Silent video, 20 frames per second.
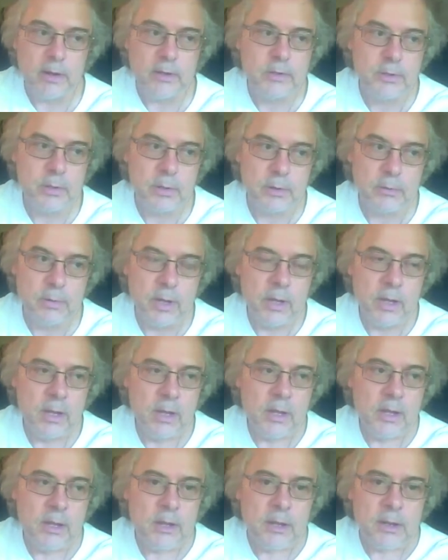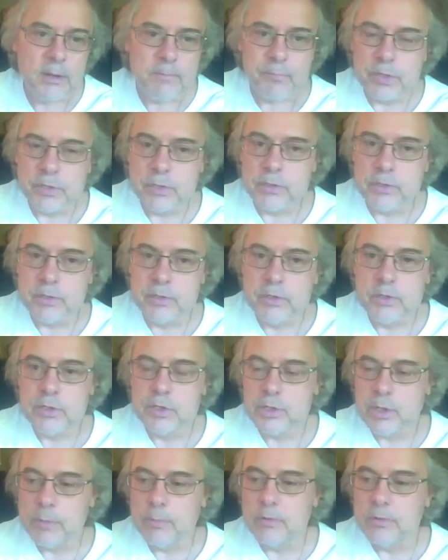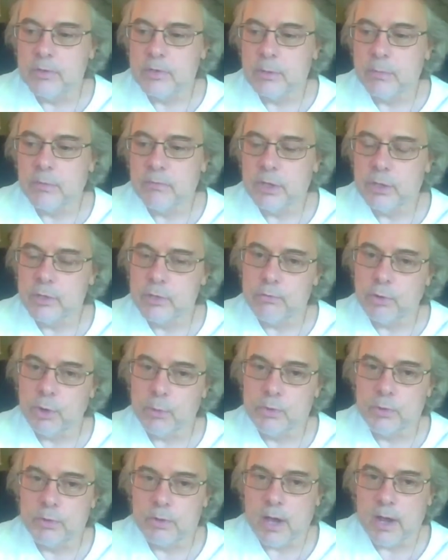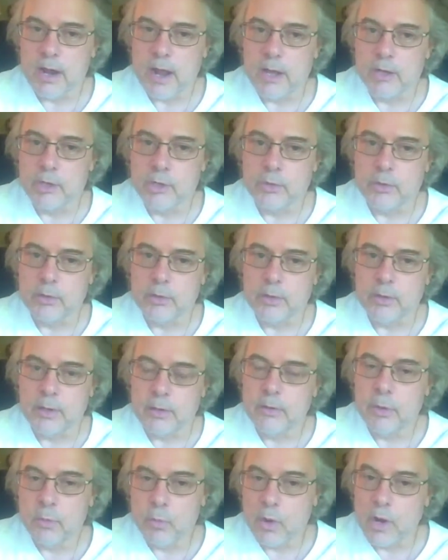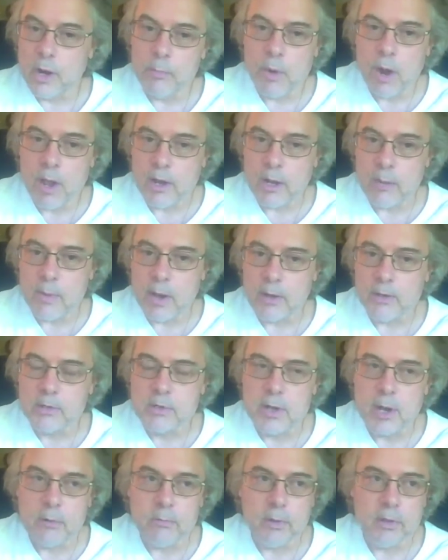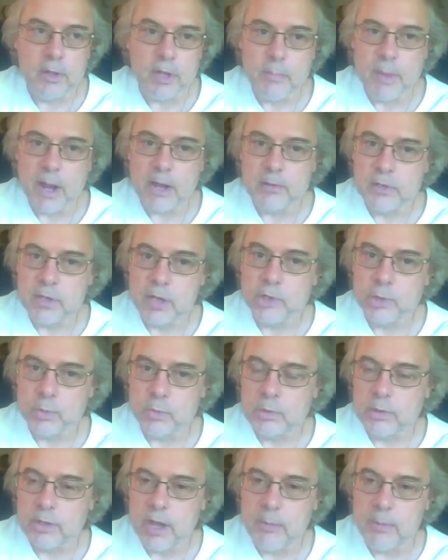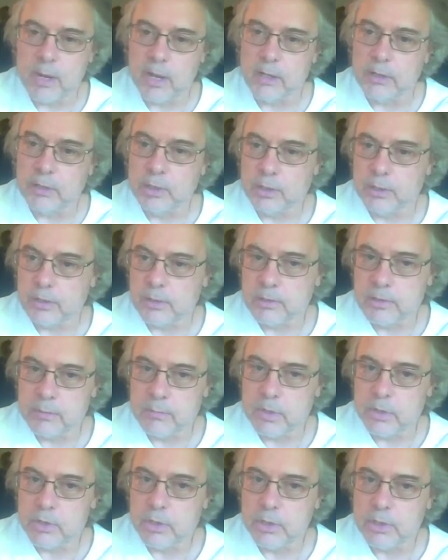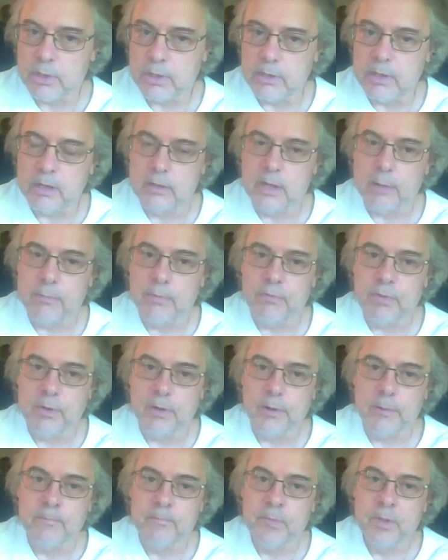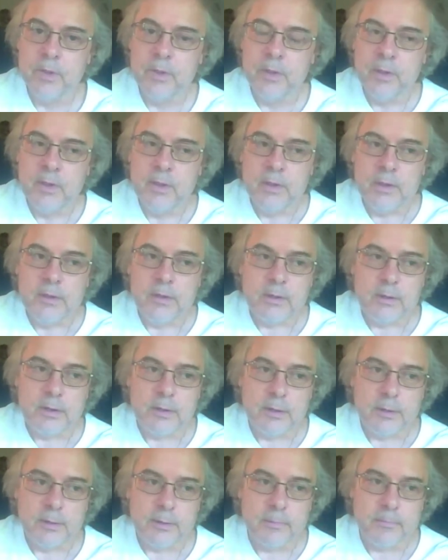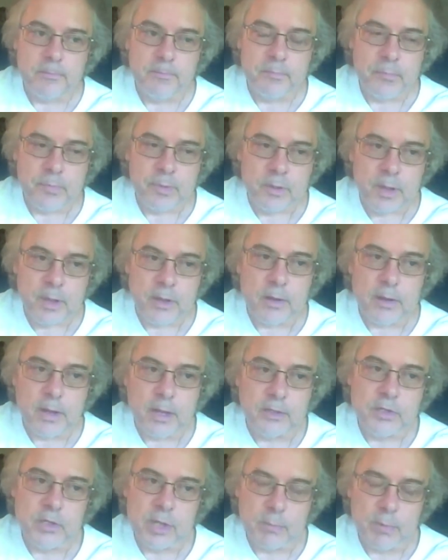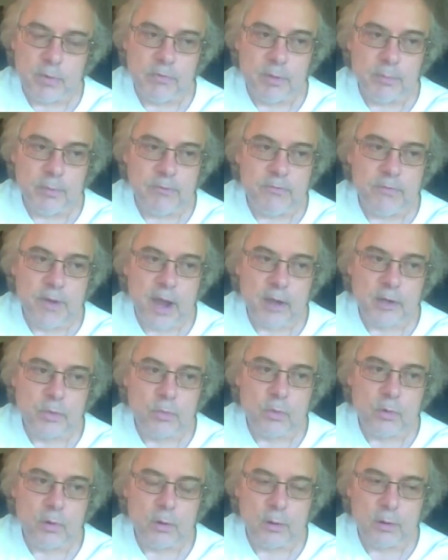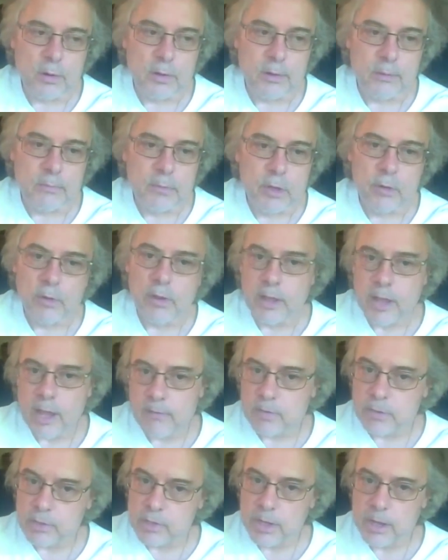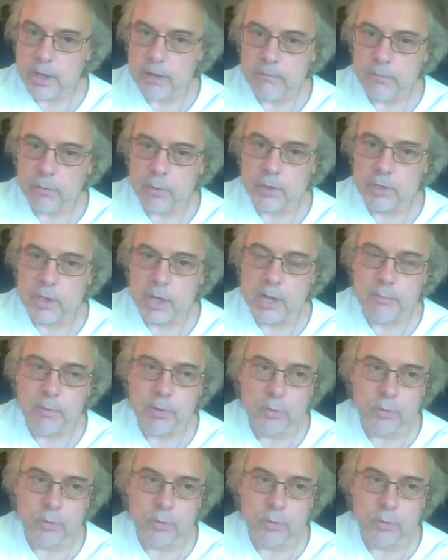So this is some of some of these groups are not actually the one I'm writing about is not really about sexual domination and submission. Um, uh, and some of them, in fact, were uh, you know, like Heaven's Gate, for example.